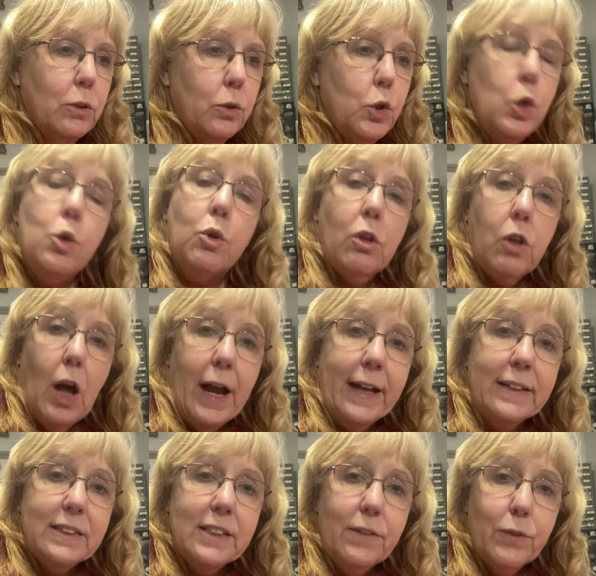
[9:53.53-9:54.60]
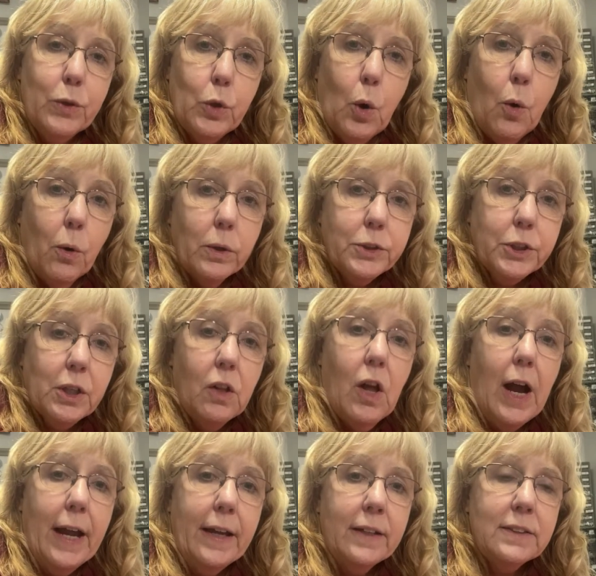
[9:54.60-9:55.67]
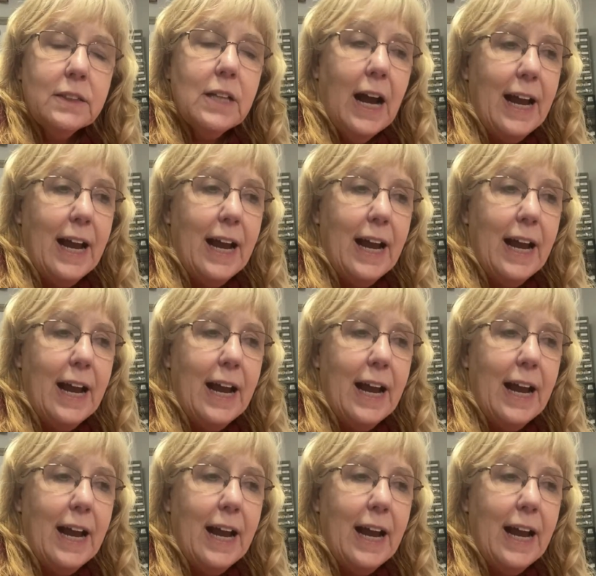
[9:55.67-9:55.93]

new clients, even the horse clients,